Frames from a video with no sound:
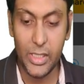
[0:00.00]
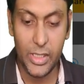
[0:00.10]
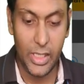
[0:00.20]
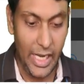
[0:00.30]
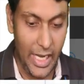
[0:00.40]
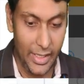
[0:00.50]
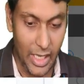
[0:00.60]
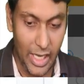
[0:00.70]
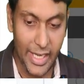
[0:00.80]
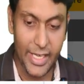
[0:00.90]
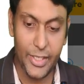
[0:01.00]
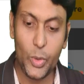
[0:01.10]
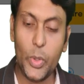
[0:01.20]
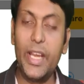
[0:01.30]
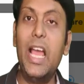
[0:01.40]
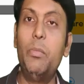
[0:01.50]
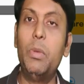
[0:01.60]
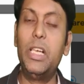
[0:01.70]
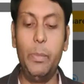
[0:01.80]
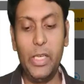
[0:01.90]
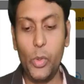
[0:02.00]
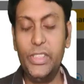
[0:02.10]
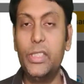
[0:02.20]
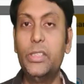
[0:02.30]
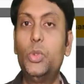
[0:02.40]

and again you can add multiple questions,